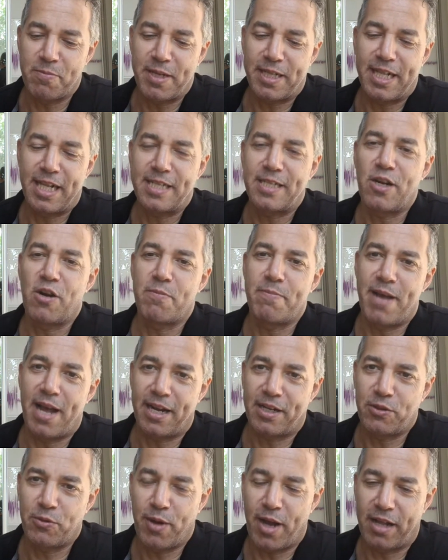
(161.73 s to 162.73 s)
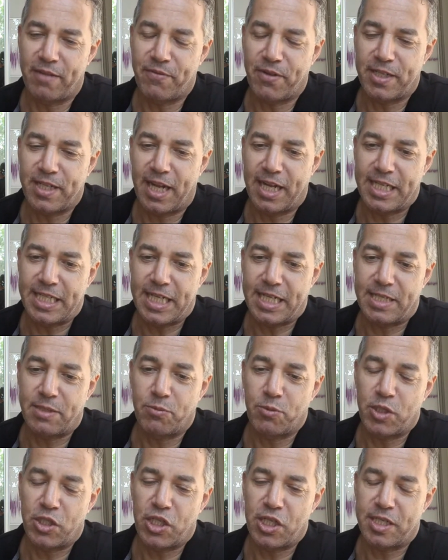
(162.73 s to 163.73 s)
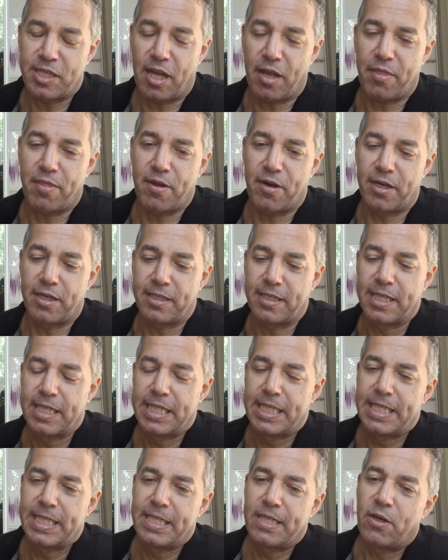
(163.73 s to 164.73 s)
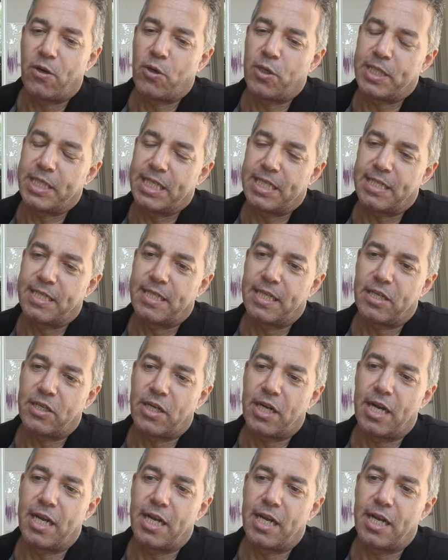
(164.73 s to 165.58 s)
But let's go back to advertisers, which is our third audience here.